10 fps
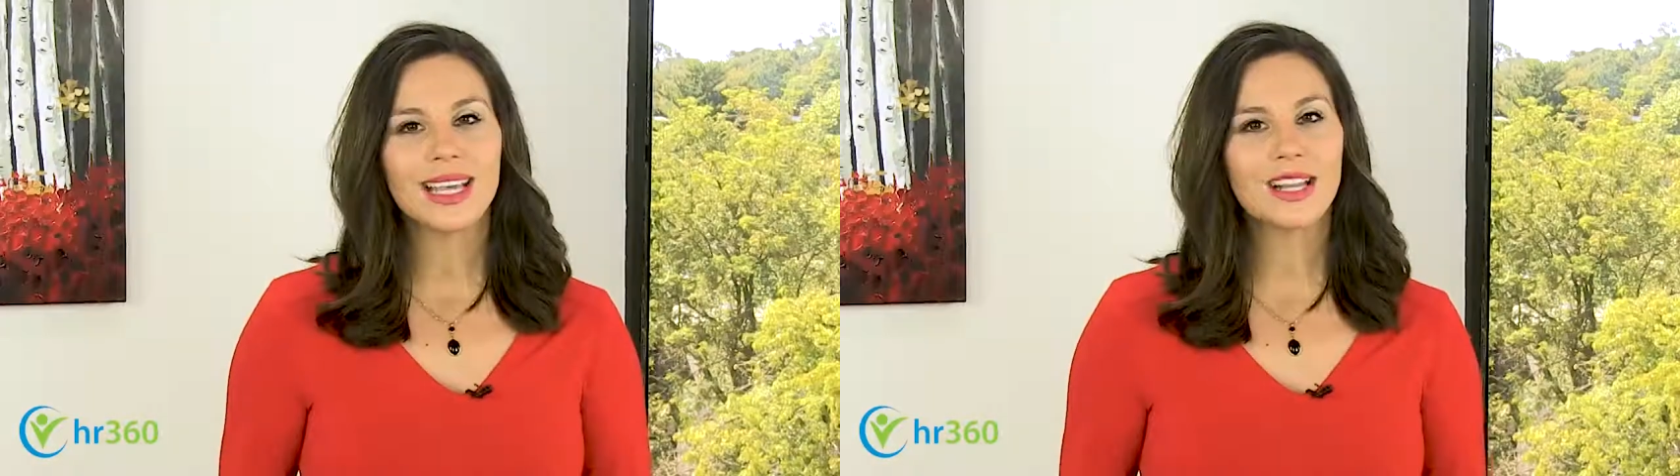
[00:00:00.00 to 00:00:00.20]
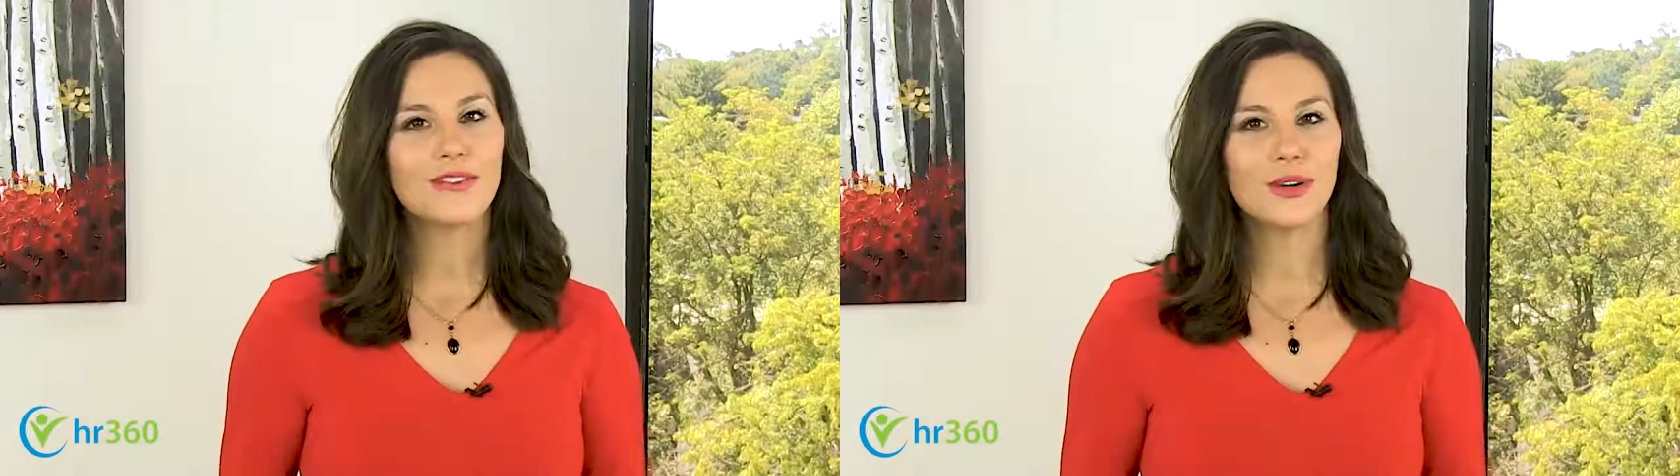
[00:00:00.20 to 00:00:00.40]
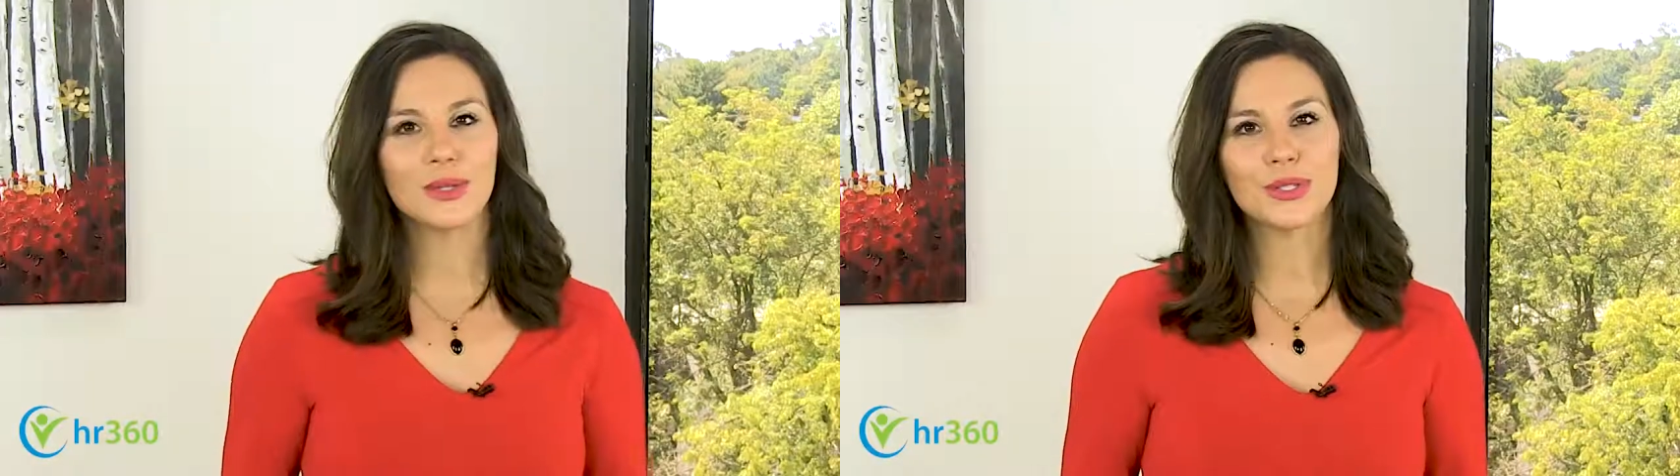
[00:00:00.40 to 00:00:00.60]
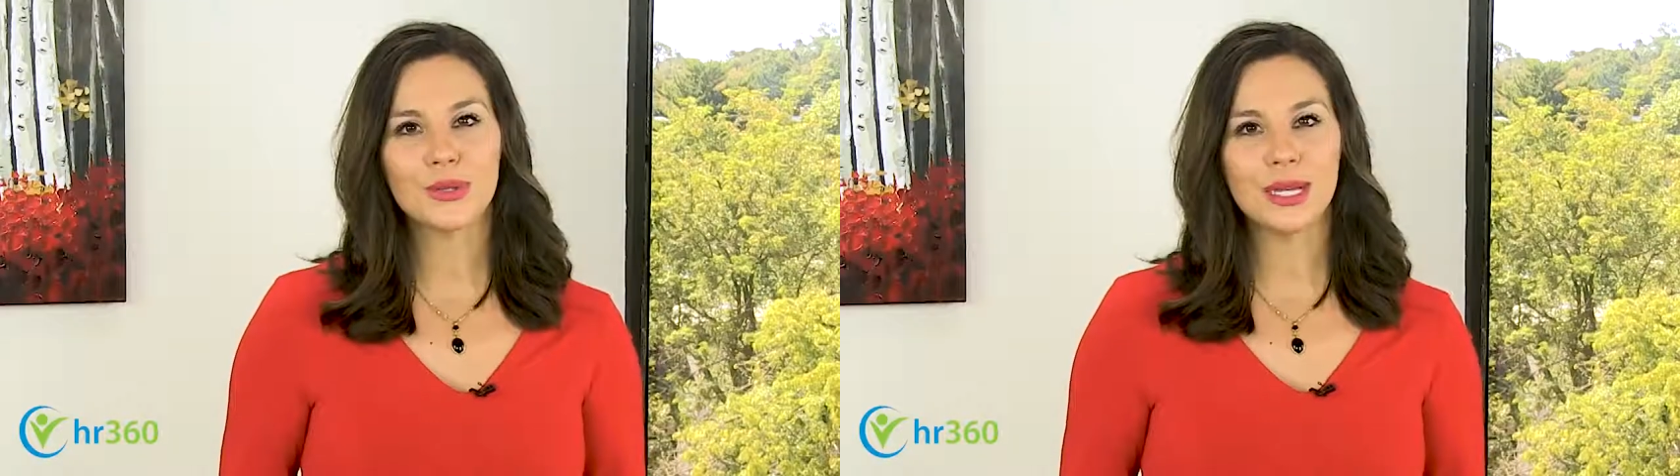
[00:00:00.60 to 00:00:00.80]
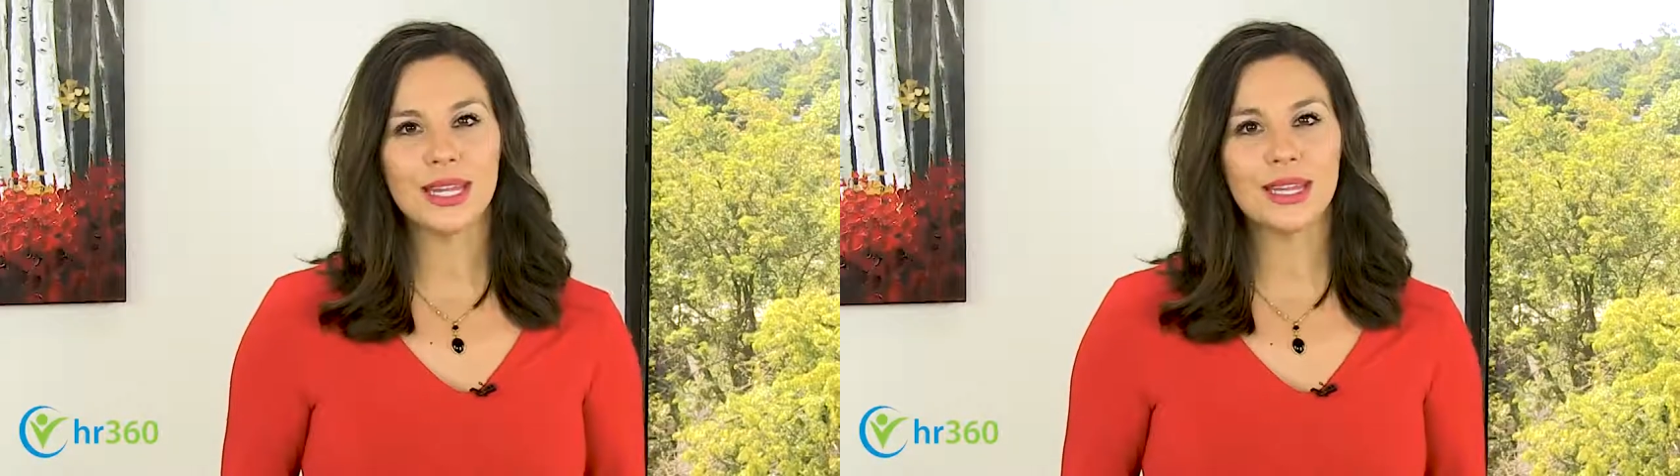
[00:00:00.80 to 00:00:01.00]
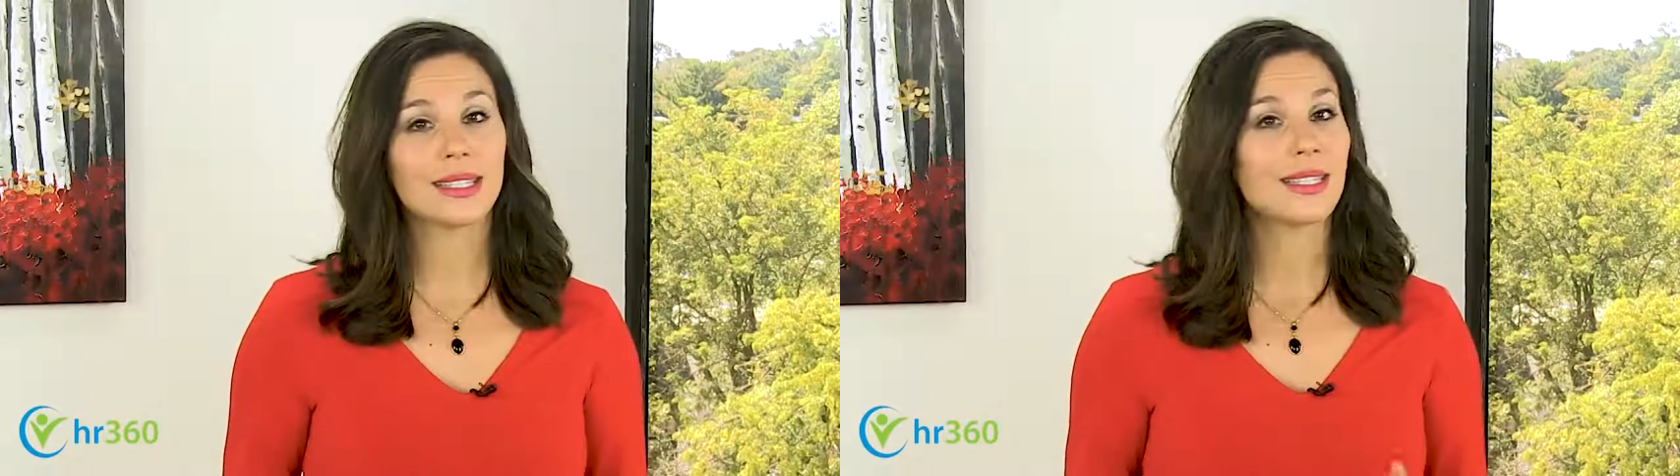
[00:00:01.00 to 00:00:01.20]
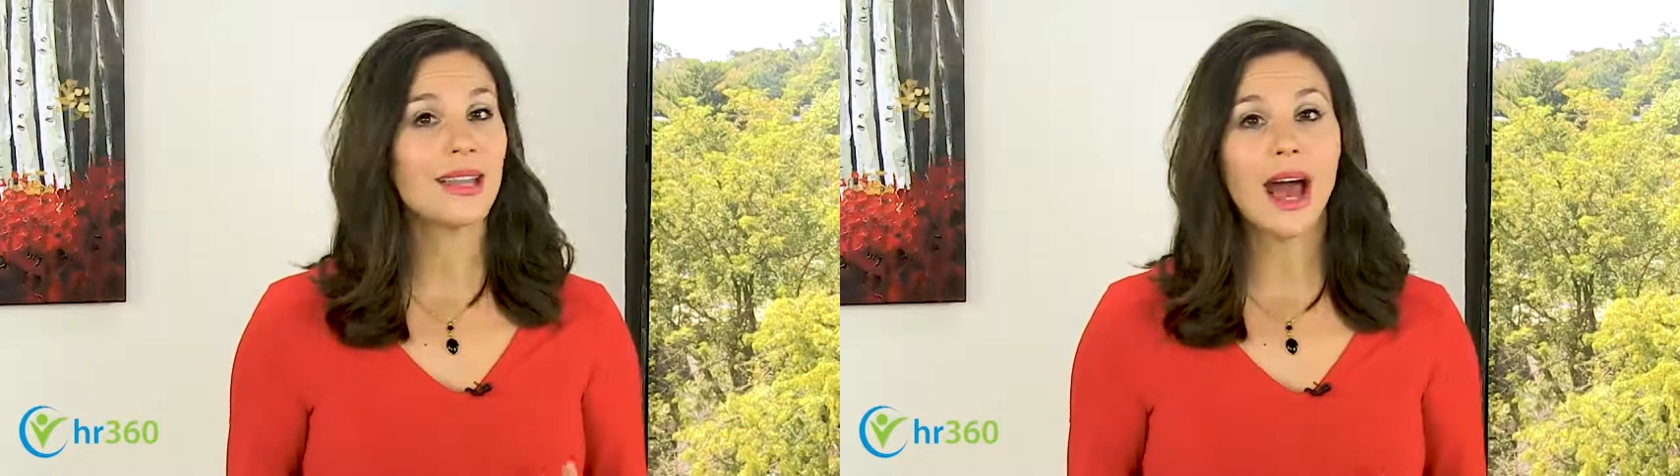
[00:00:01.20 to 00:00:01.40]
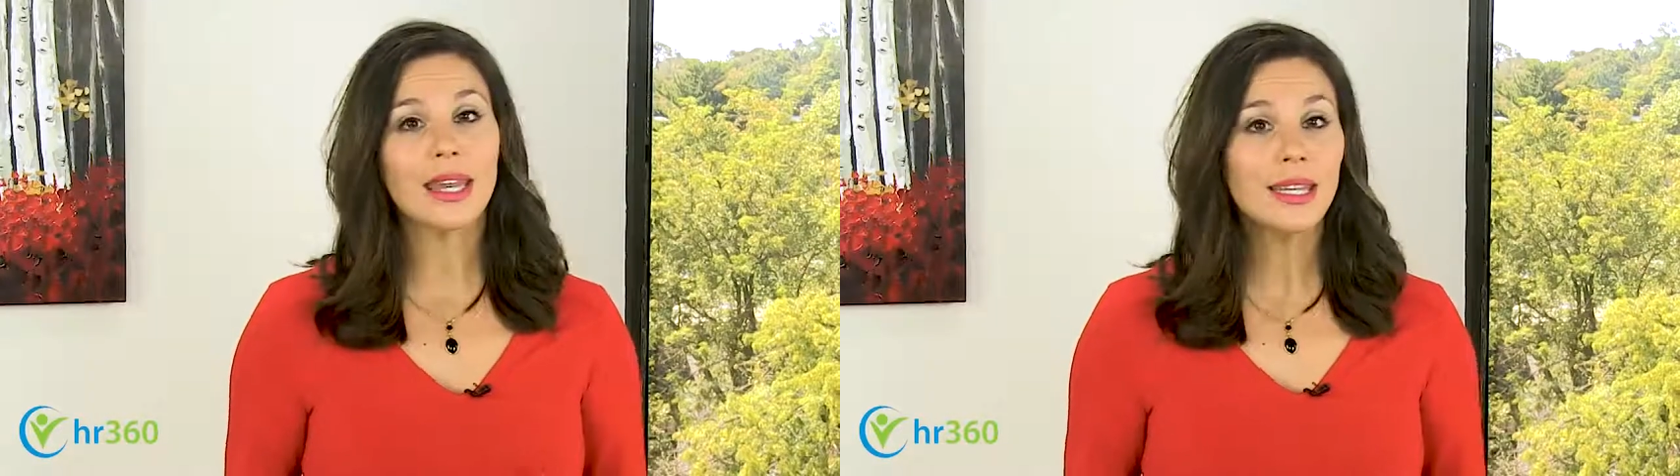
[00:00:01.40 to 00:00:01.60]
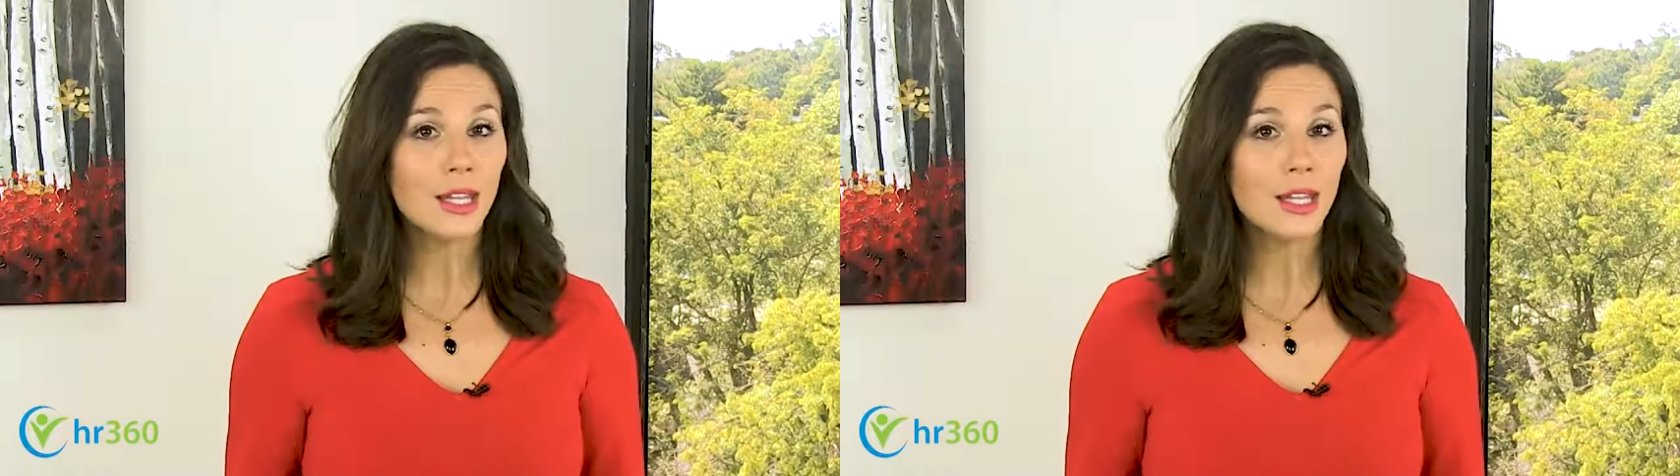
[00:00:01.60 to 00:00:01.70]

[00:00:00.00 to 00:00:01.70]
Telephone screening is not an